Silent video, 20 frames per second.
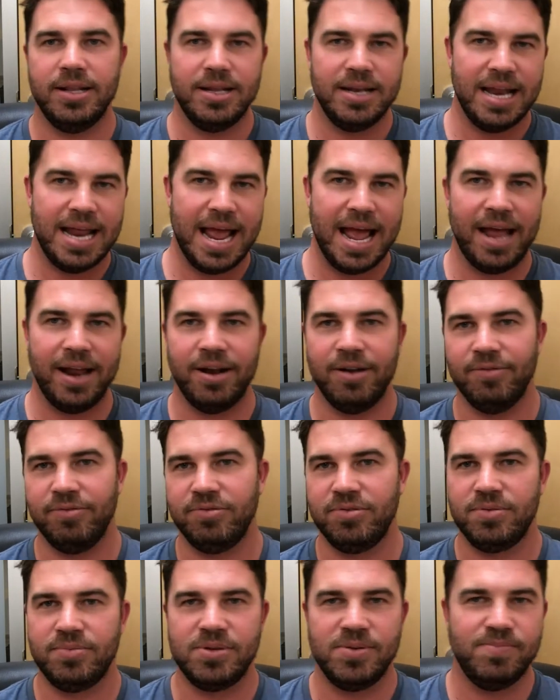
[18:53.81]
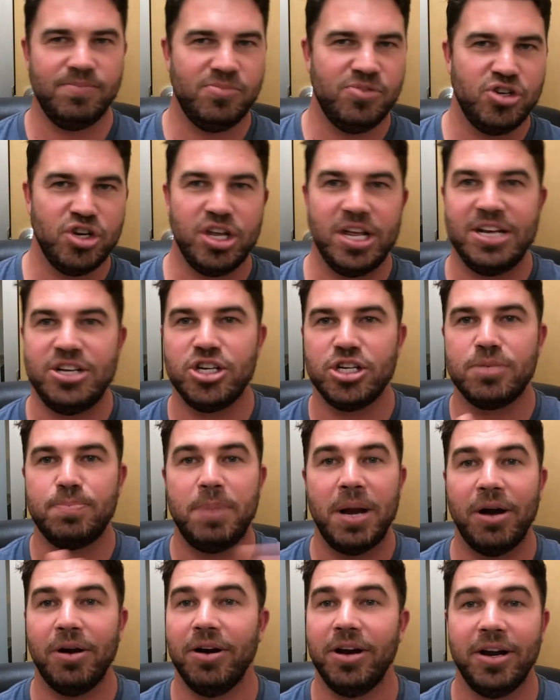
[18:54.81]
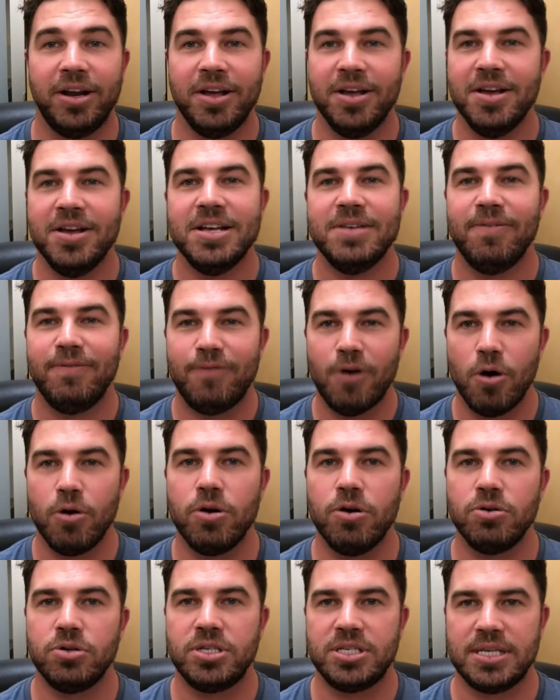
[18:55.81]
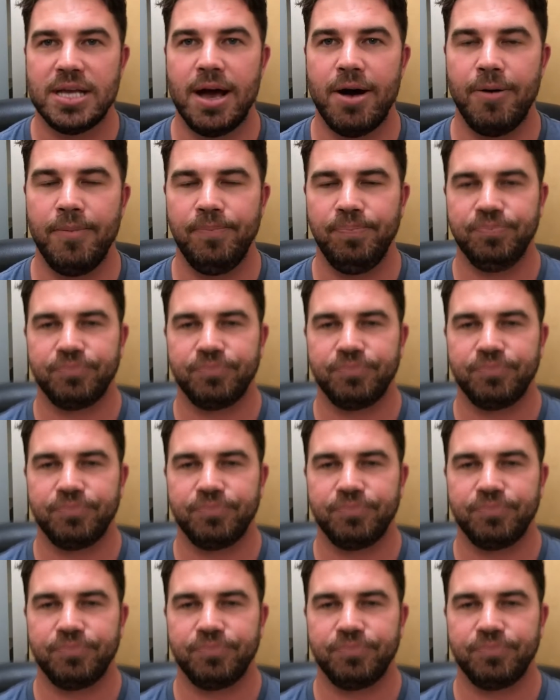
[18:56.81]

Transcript: End of it, just period. Photos sell.